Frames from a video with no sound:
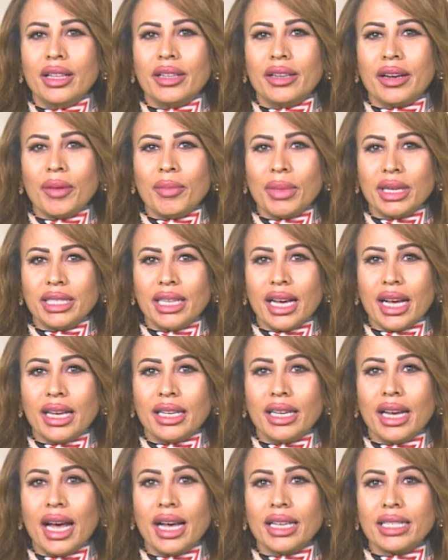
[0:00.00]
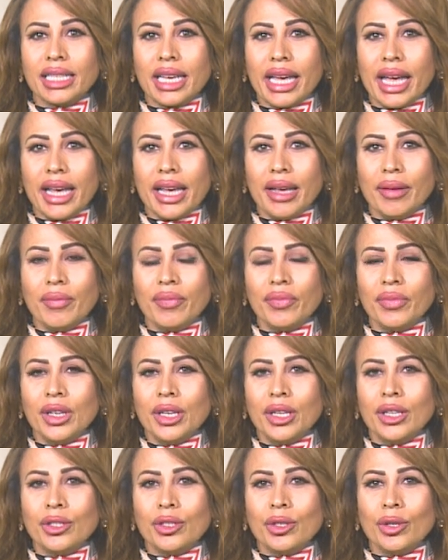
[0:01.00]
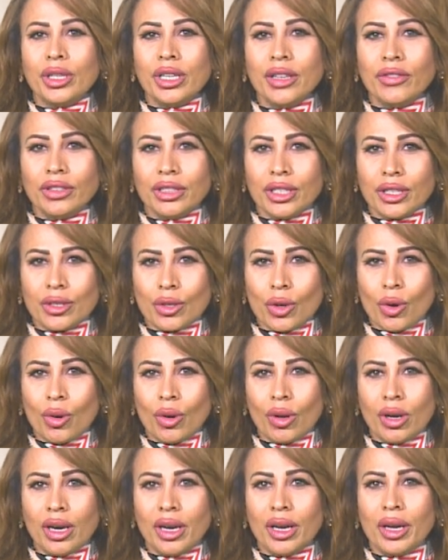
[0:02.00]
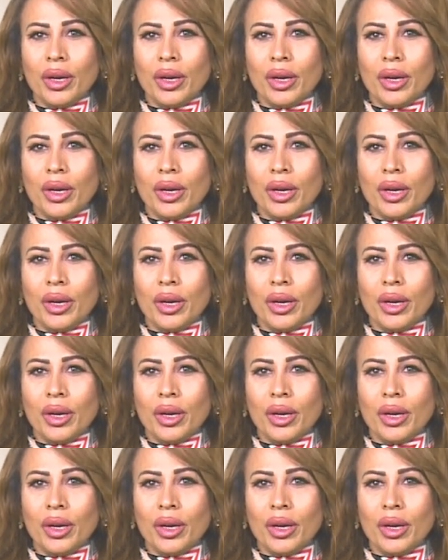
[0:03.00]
Ramadan has came to gift us all